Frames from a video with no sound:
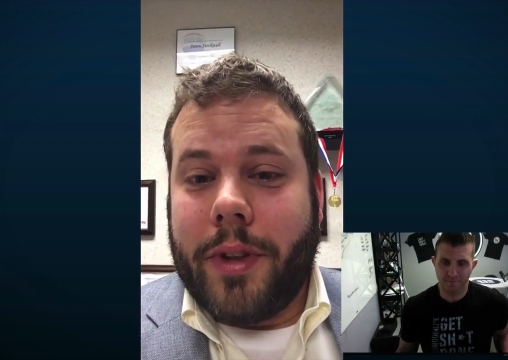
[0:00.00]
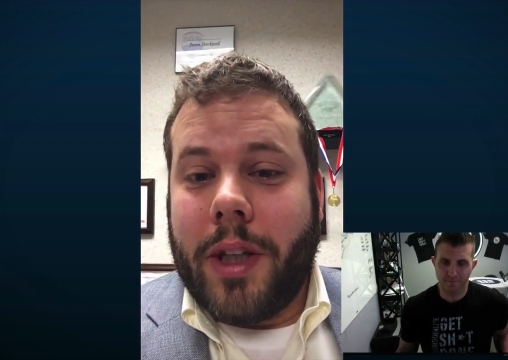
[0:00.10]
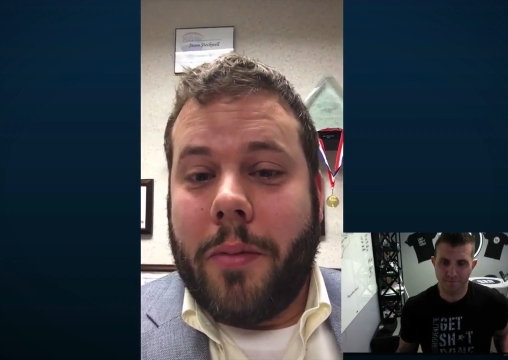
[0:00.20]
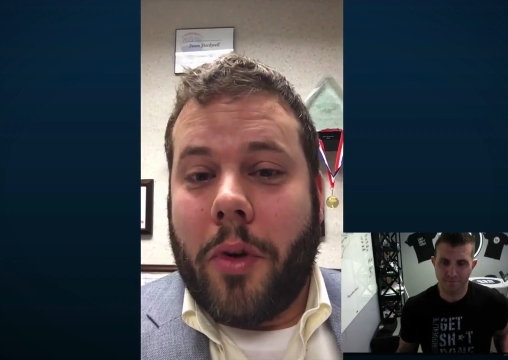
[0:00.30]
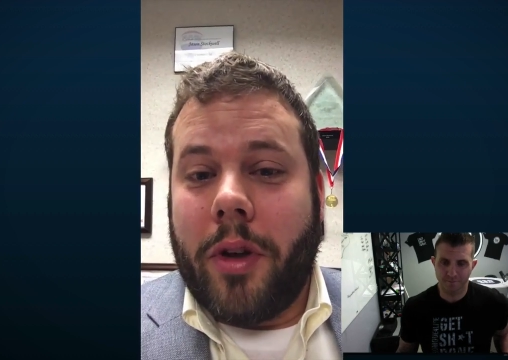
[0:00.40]

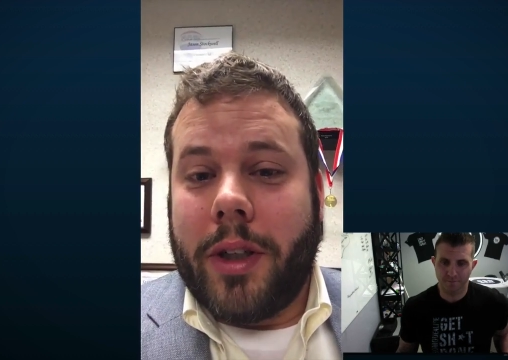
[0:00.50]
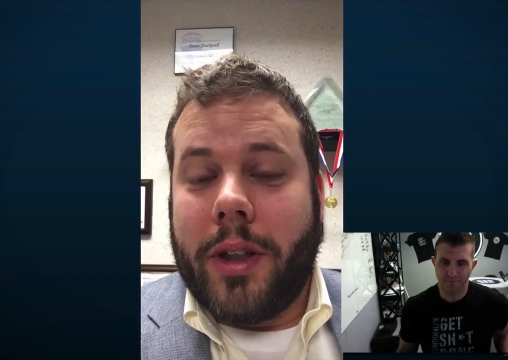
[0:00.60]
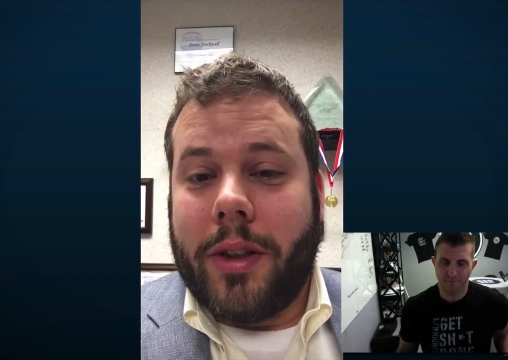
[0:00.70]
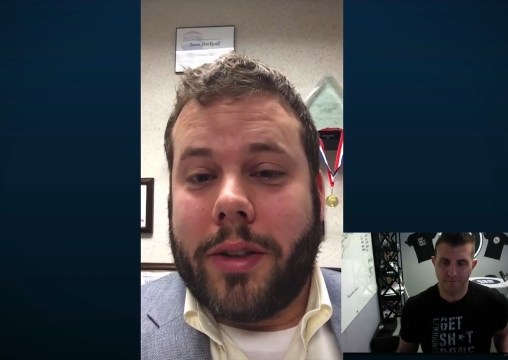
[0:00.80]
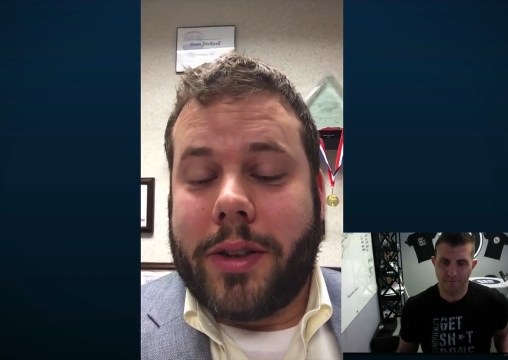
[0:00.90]
Speaker 1: in the
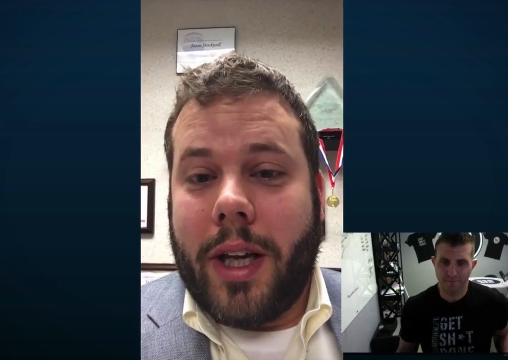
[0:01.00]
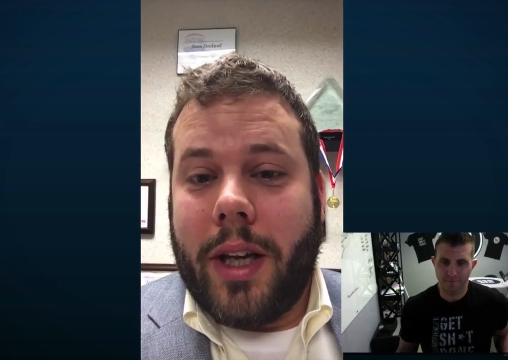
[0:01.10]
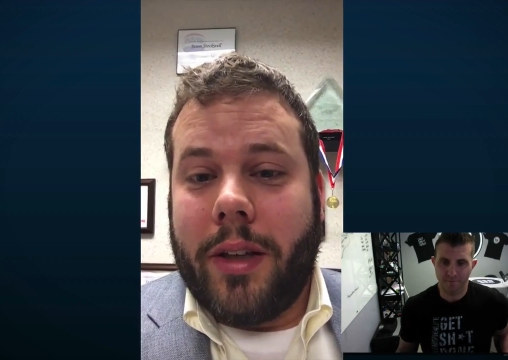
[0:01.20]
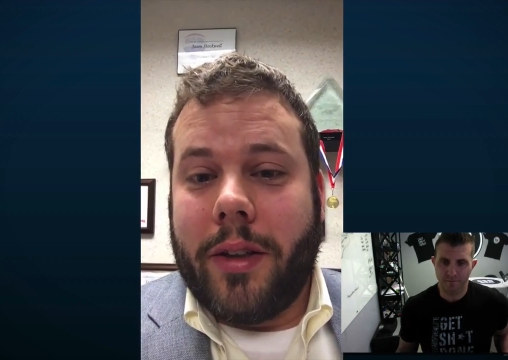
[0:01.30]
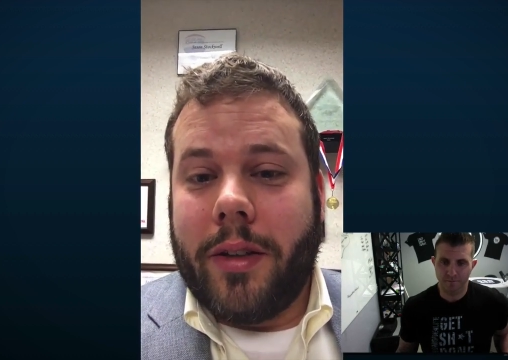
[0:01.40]
morning, he'll
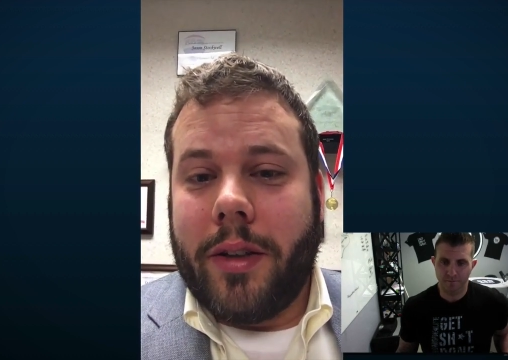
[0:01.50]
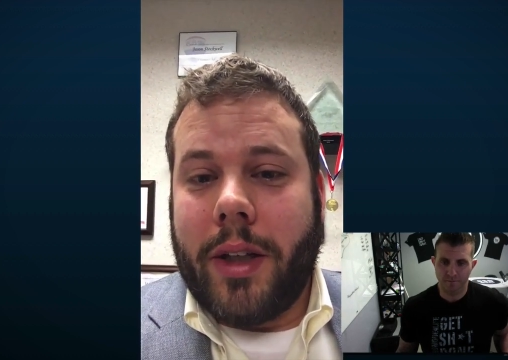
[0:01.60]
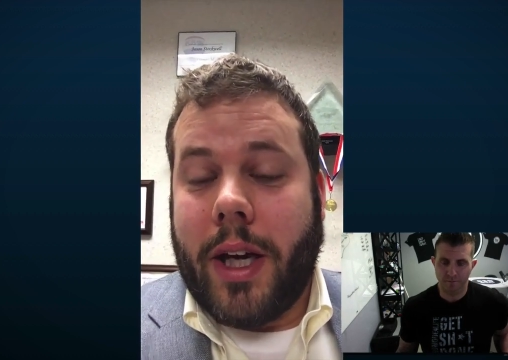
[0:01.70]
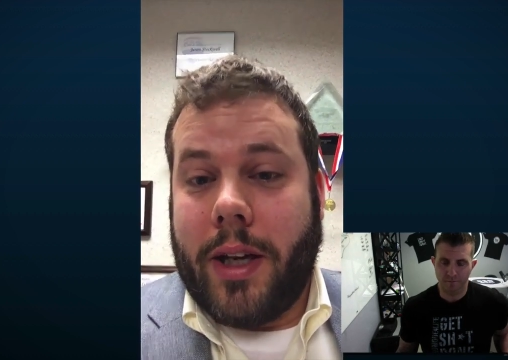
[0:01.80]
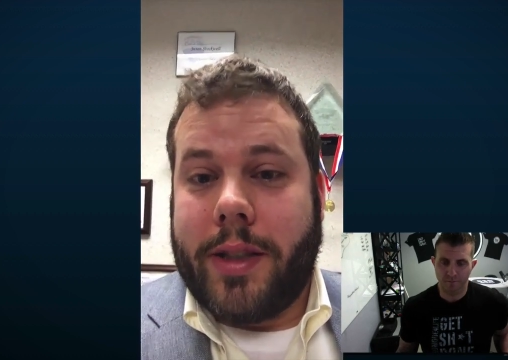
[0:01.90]
say,
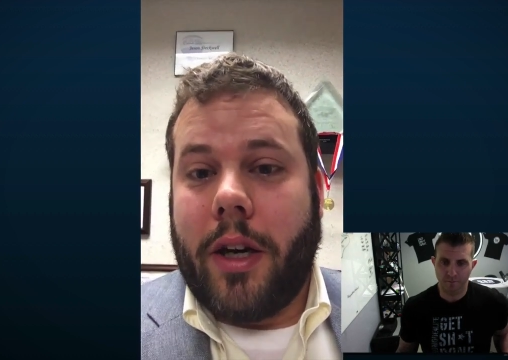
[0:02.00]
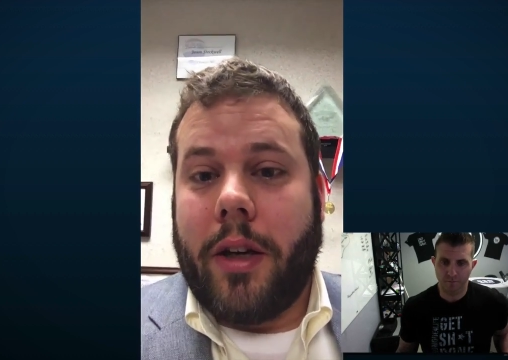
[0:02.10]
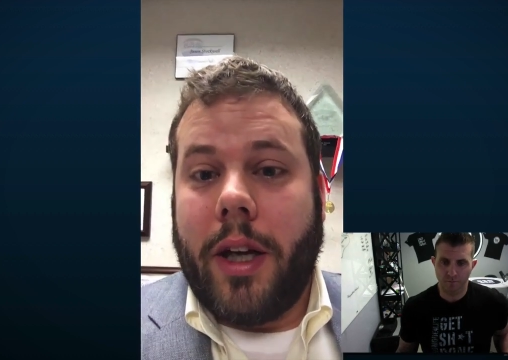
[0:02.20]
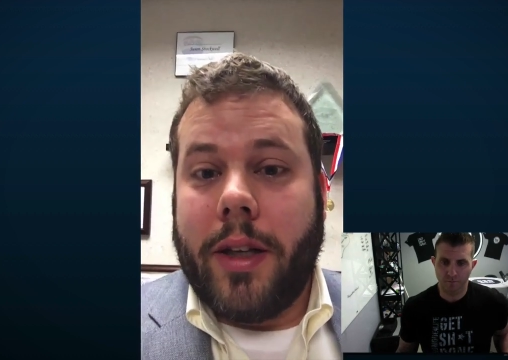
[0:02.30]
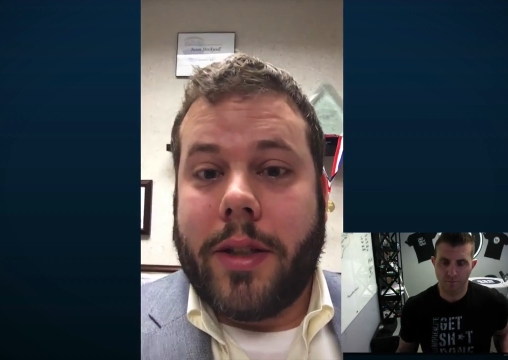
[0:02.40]
like on a
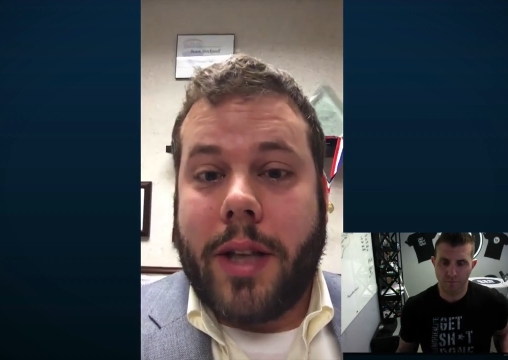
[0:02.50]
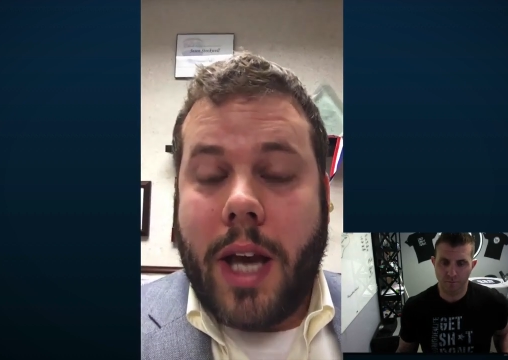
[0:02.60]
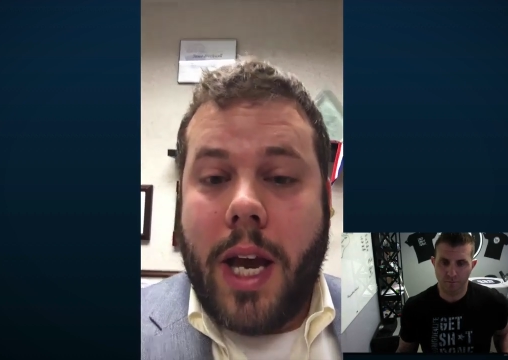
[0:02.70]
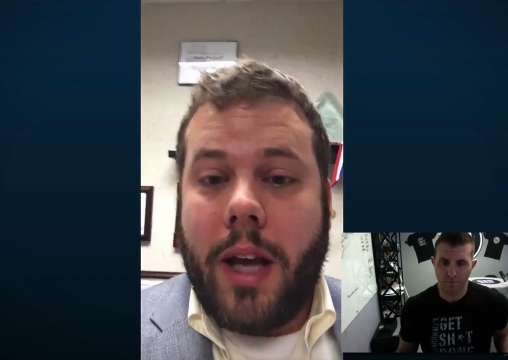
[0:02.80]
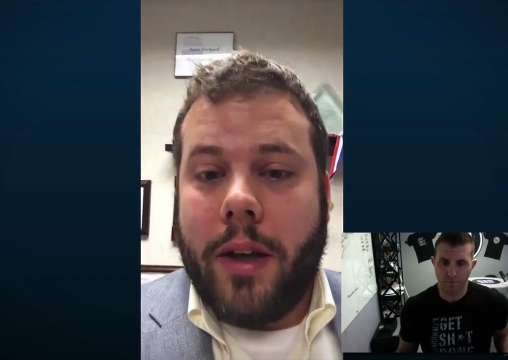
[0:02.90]
Saturday, he
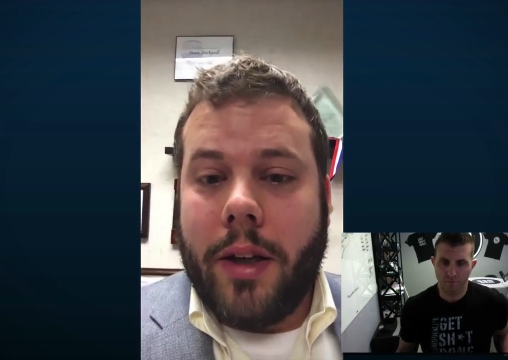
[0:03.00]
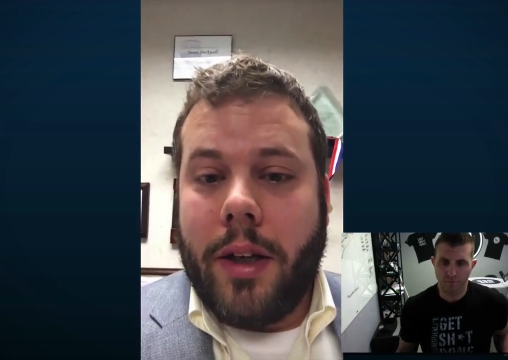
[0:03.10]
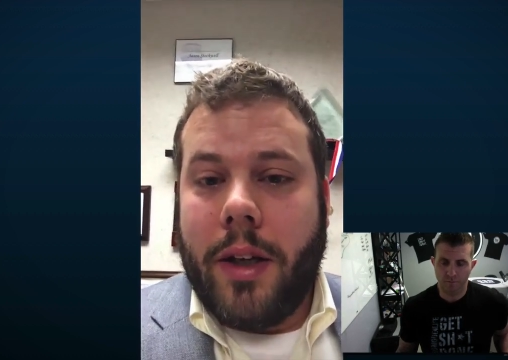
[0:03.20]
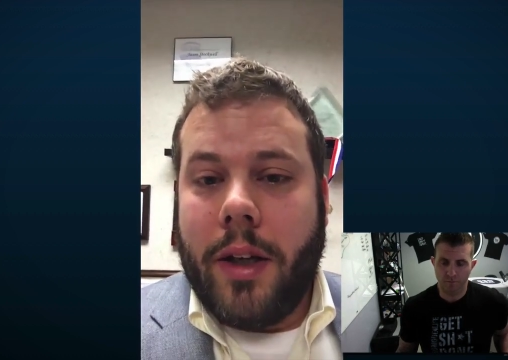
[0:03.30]
says, hey,